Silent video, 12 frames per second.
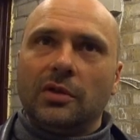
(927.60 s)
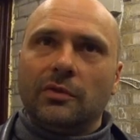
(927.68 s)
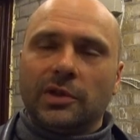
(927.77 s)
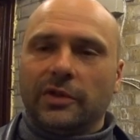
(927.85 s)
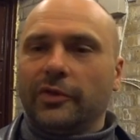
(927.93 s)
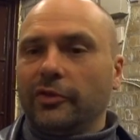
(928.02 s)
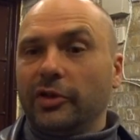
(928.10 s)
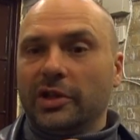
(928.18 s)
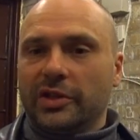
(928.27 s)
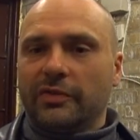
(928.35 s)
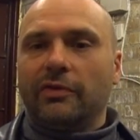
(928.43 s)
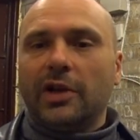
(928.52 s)
what everything
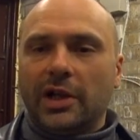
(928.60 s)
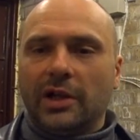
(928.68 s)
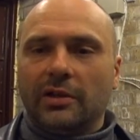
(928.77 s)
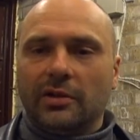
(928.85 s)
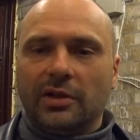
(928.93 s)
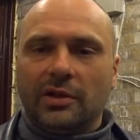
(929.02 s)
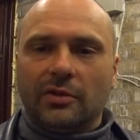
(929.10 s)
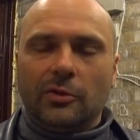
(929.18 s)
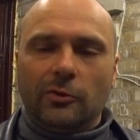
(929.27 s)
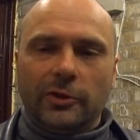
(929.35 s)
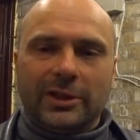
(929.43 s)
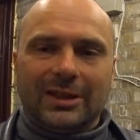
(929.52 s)
is fine. It's
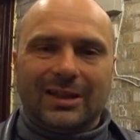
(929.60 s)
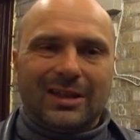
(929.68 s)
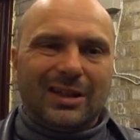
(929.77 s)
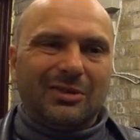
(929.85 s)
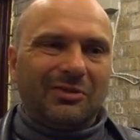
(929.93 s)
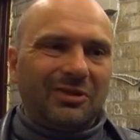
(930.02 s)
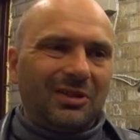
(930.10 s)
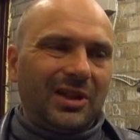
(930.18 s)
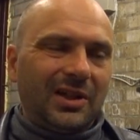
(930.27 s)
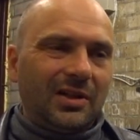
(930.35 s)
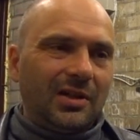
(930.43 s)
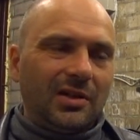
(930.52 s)
always like kind of
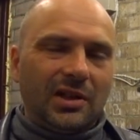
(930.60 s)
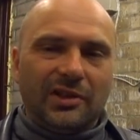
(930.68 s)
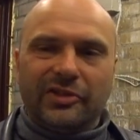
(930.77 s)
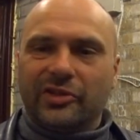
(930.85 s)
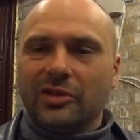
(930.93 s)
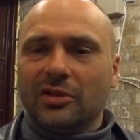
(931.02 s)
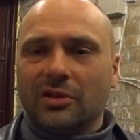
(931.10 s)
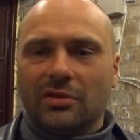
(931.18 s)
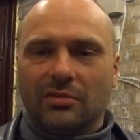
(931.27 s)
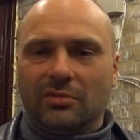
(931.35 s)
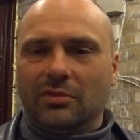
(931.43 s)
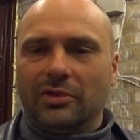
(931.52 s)
like uncertain
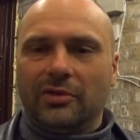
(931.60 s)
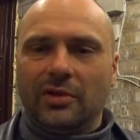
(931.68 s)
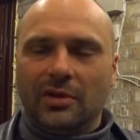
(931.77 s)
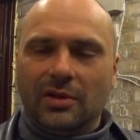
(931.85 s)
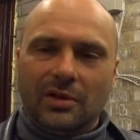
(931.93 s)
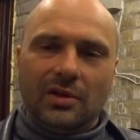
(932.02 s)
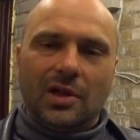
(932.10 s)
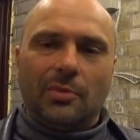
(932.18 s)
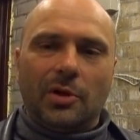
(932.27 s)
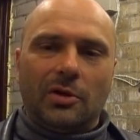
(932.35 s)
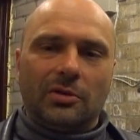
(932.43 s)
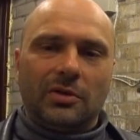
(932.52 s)

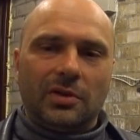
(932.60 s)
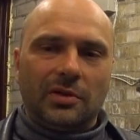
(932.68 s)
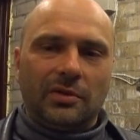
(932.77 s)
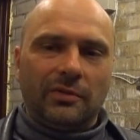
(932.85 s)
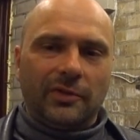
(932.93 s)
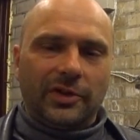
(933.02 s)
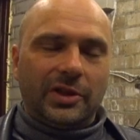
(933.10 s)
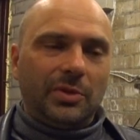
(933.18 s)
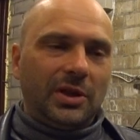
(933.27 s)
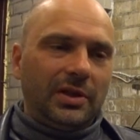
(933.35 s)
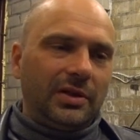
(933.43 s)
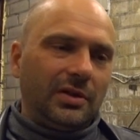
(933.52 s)
about the
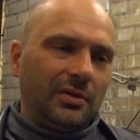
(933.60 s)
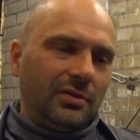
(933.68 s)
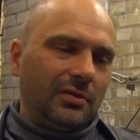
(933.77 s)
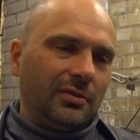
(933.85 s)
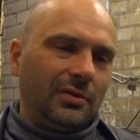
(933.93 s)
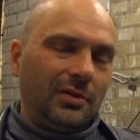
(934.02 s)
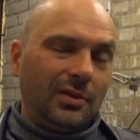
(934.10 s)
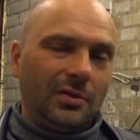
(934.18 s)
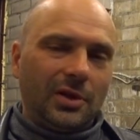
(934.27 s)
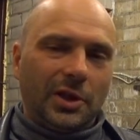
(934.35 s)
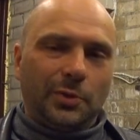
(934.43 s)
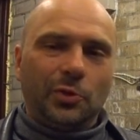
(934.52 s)
stability.
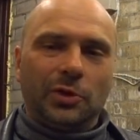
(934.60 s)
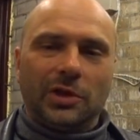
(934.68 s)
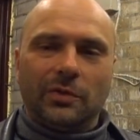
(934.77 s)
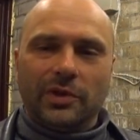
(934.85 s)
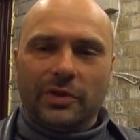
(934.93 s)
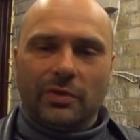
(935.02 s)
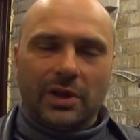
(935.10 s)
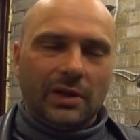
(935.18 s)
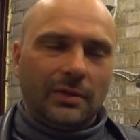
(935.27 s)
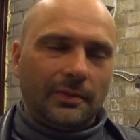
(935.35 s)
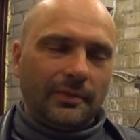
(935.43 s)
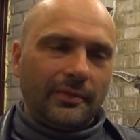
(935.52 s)
Let's put it this way.
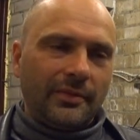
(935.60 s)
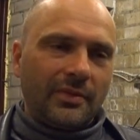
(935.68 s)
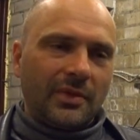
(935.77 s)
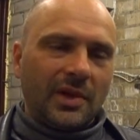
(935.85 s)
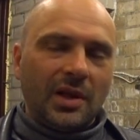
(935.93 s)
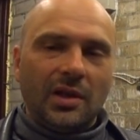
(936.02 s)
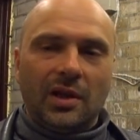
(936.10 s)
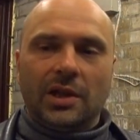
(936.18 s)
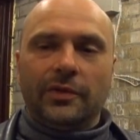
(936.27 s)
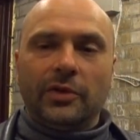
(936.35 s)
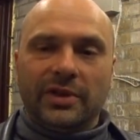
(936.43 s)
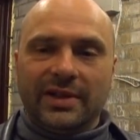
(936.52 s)
And
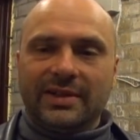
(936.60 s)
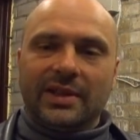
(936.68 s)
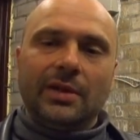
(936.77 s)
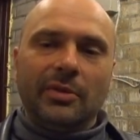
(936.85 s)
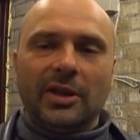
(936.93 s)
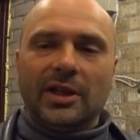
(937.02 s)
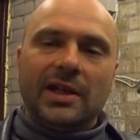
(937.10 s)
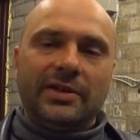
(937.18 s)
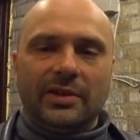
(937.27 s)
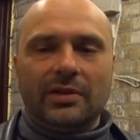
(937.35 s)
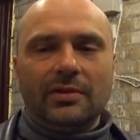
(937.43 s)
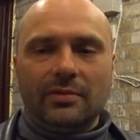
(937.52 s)
if you
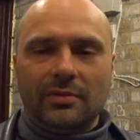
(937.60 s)
destabilize it